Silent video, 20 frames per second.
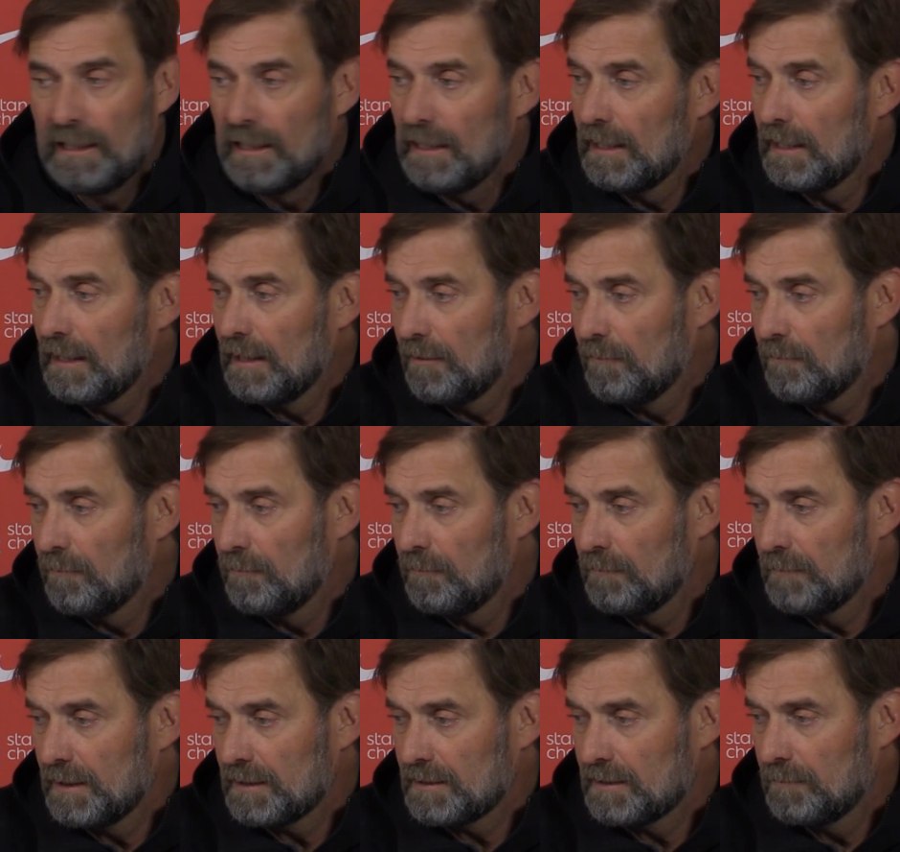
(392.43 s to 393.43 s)

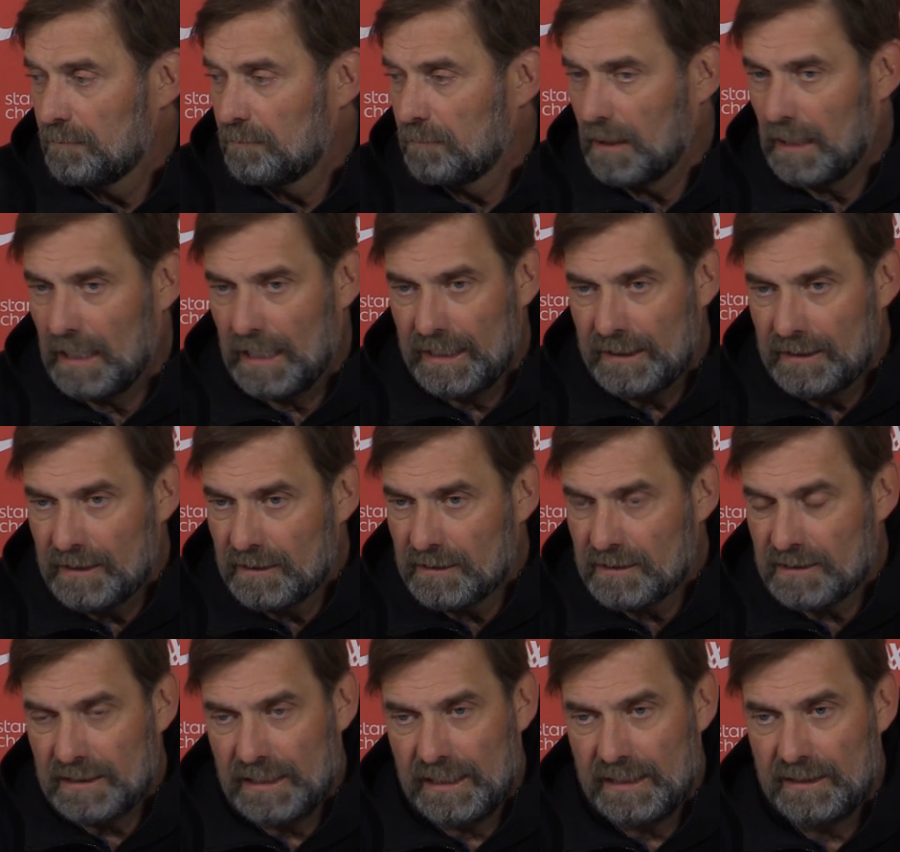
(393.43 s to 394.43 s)
There's a blind
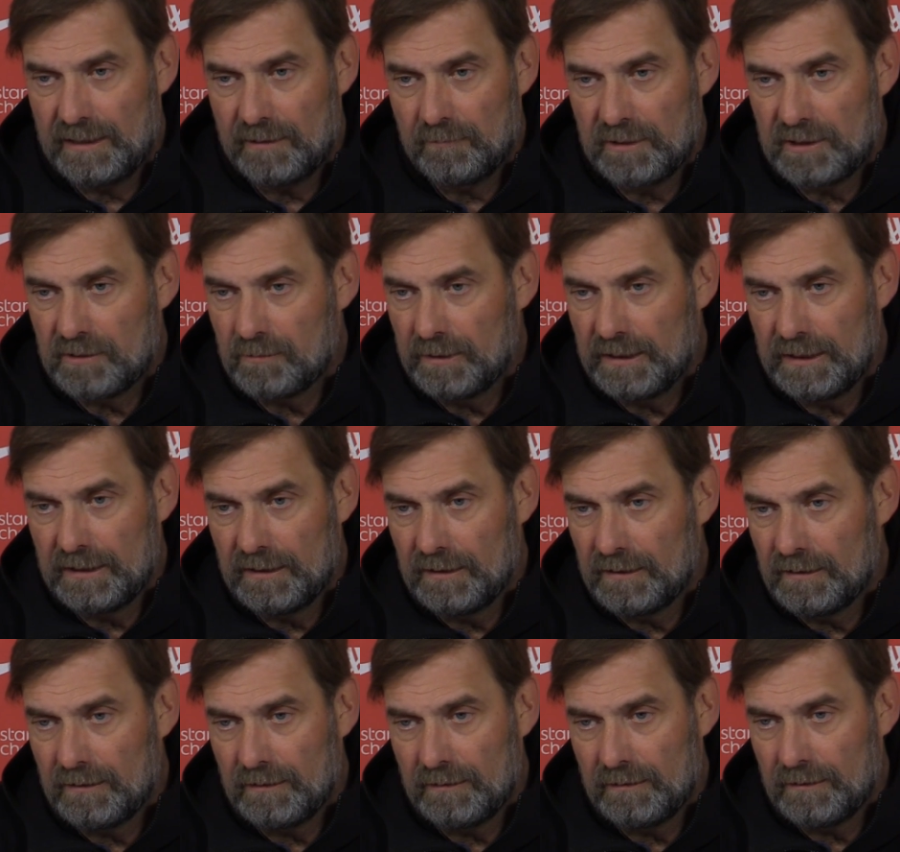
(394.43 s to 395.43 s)
understanding between
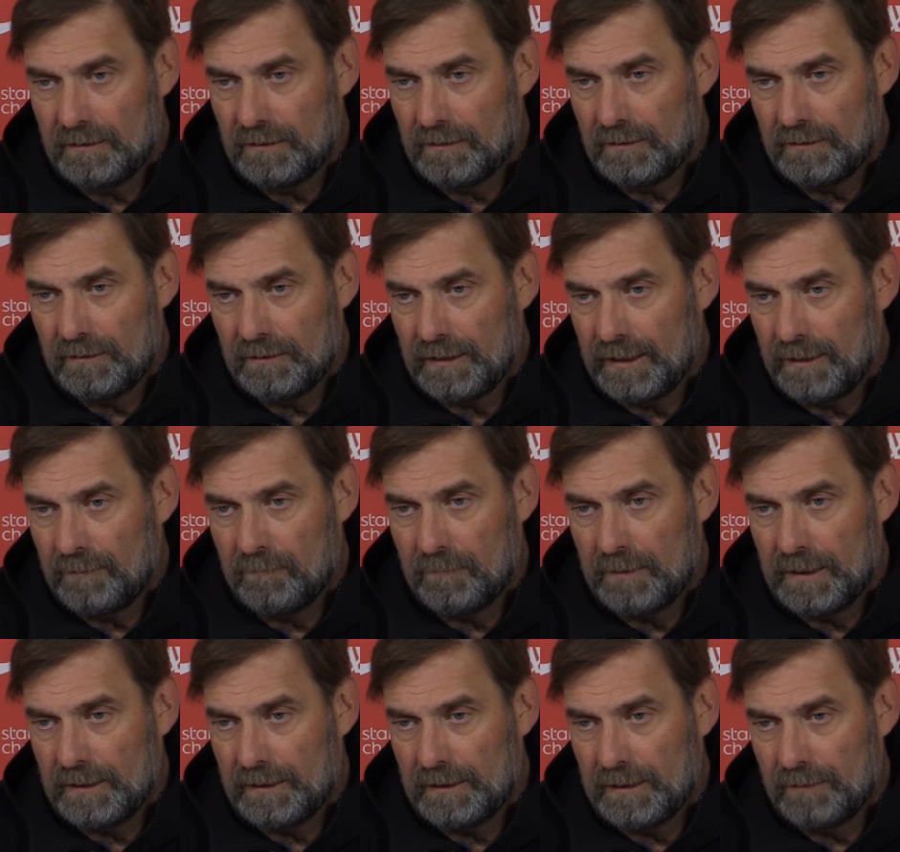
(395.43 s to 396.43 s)
them
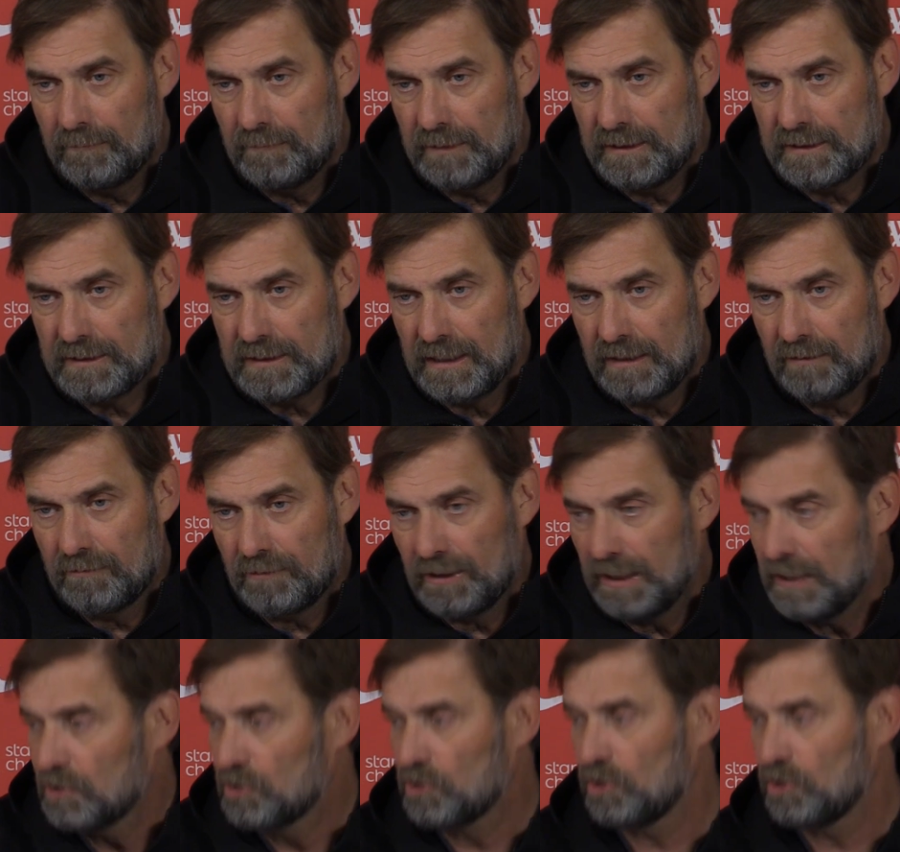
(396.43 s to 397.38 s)
and these kind of things.